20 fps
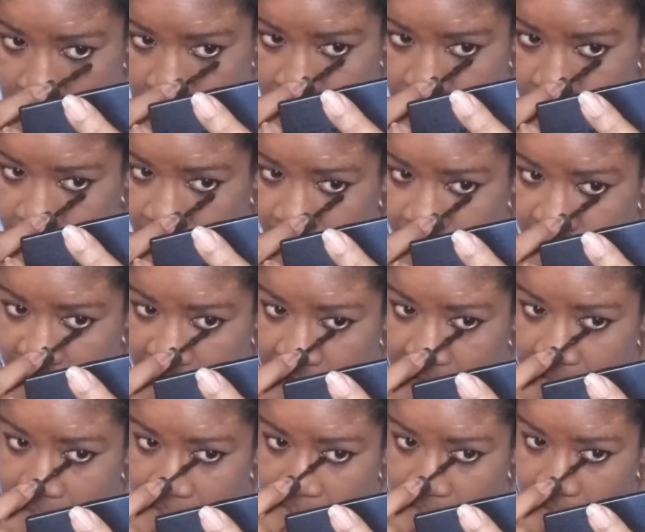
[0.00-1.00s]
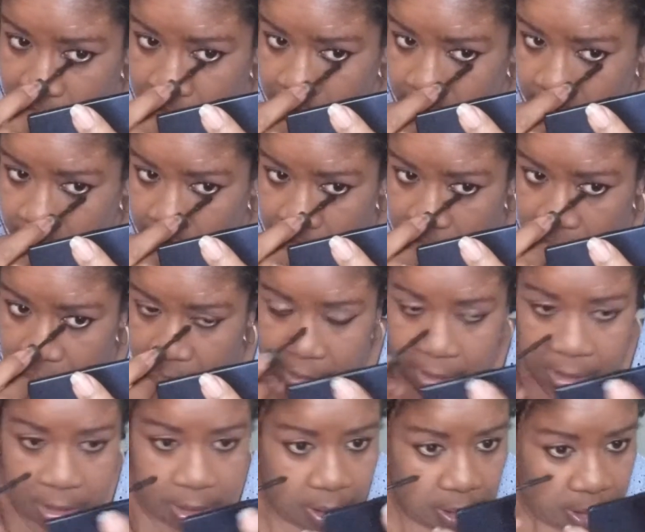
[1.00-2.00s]
for me,
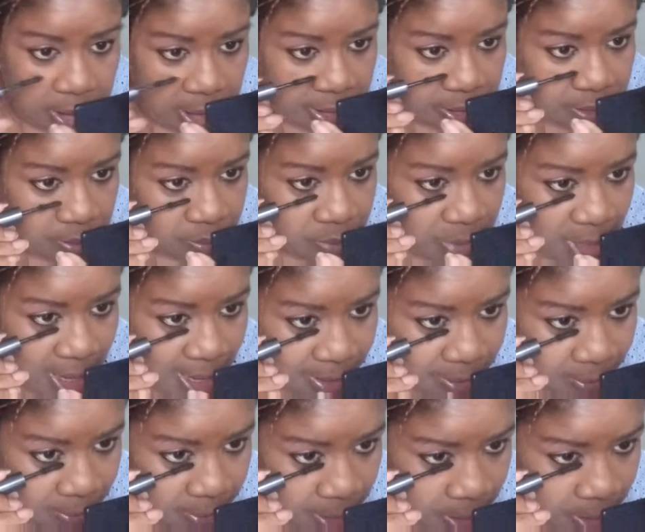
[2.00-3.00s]
it doesn't matter